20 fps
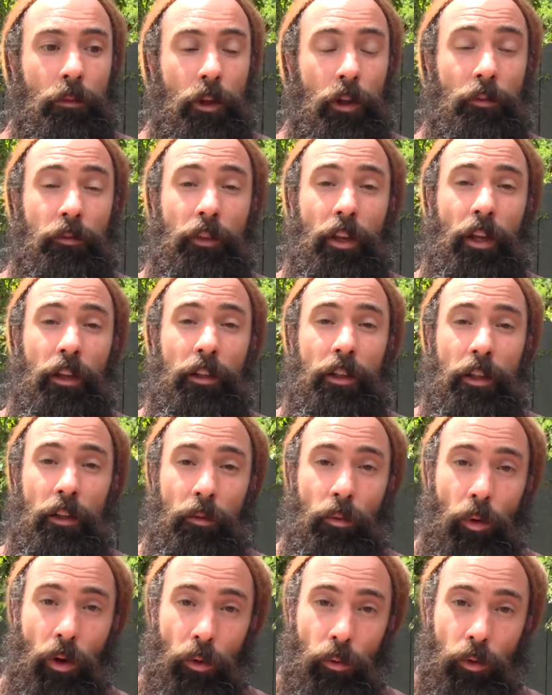if they
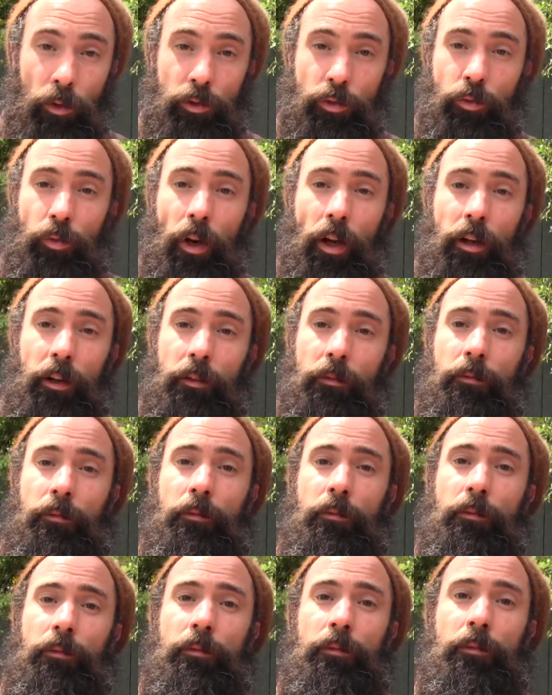did what was right
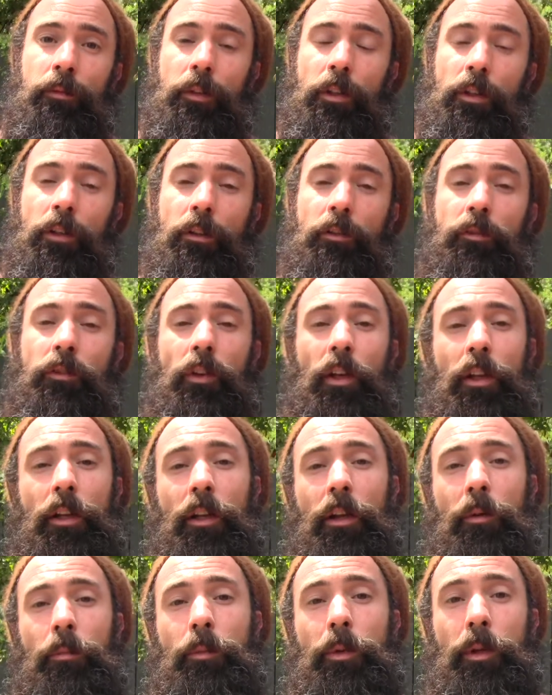to defend
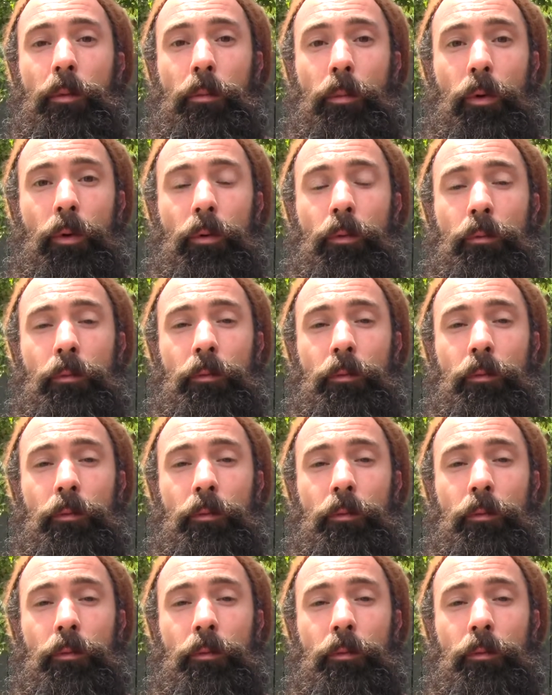their people.